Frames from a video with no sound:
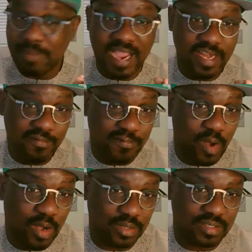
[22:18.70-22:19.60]
by
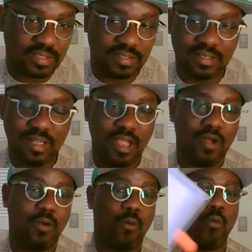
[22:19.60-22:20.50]
default,
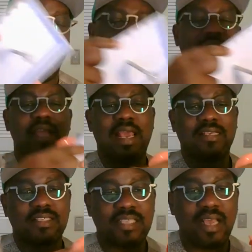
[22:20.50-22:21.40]
when a
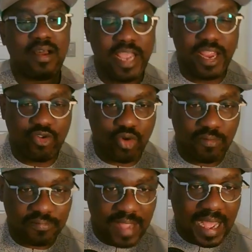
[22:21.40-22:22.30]
cell
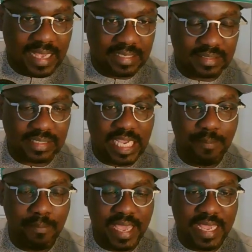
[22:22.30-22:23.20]
atrophies, it
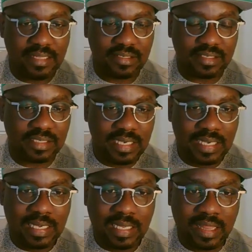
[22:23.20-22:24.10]
means
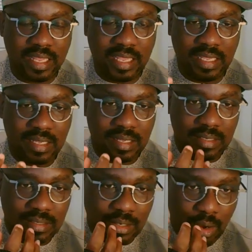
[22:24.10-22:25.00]
the
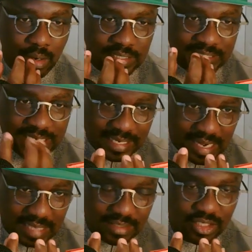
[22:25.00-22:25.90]

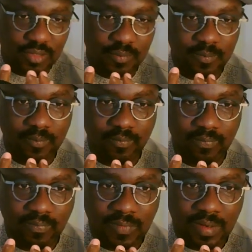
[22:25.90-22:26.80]
thickness,
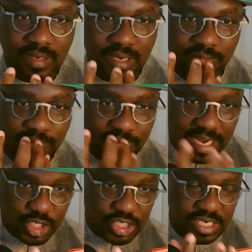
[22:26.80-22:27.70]
the
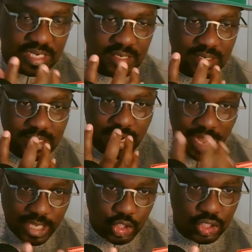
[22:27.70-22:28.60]
fleshy
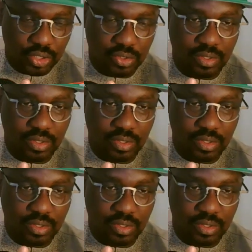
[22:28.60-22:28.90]
nature,